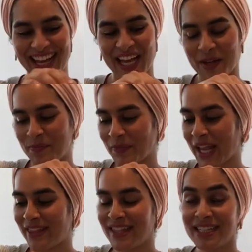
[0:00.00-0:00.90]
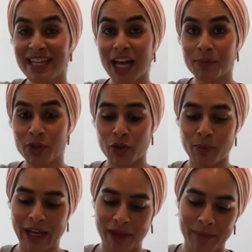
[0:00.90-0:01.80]
And this helps your
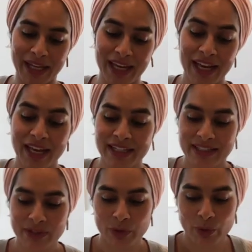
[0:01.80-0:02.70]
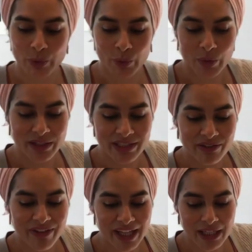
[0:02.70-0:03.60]
baby to
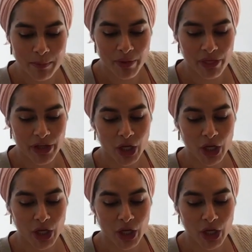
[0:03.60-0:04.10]
develop the